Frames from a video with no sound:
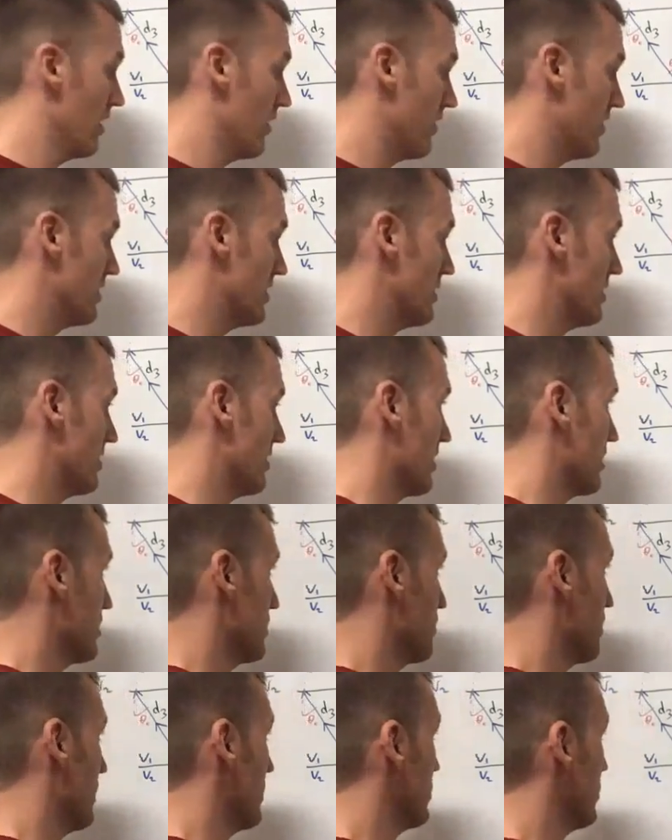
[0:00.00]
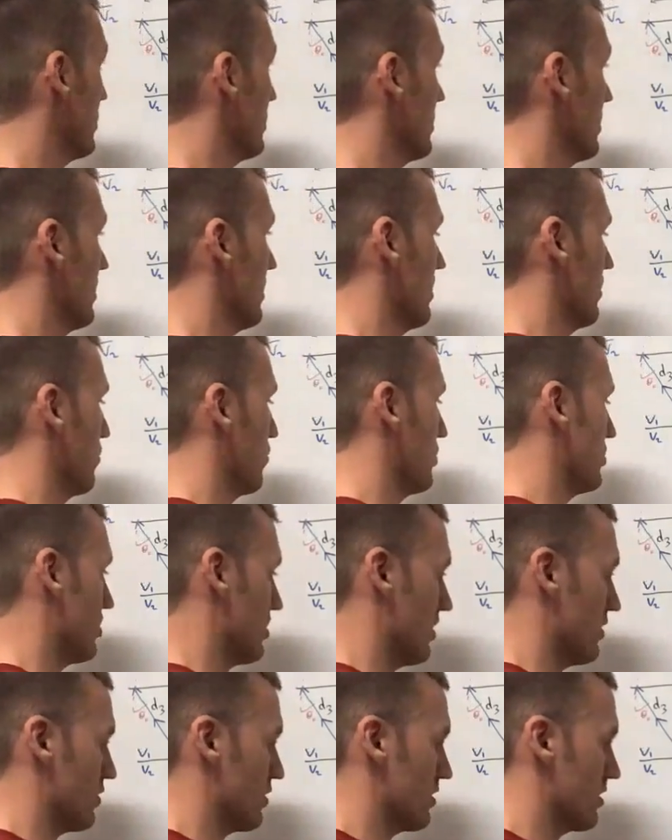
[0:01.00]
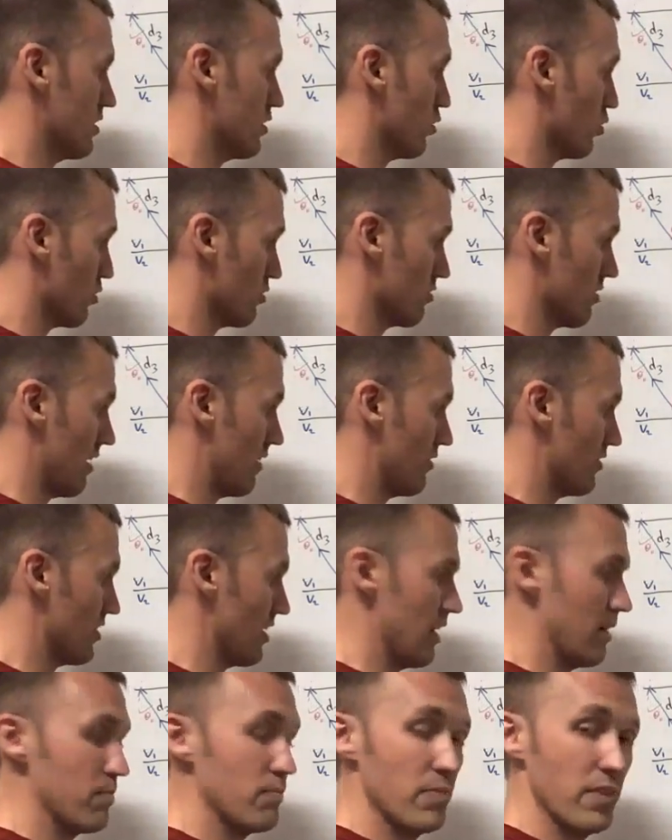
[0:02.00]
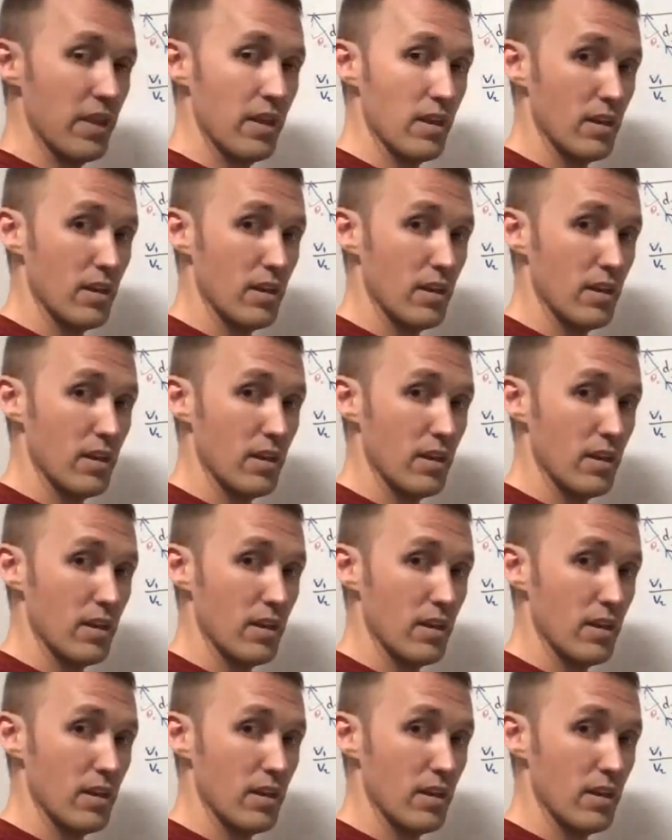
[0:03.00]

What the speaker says: This is an expression which gives us the total travel time.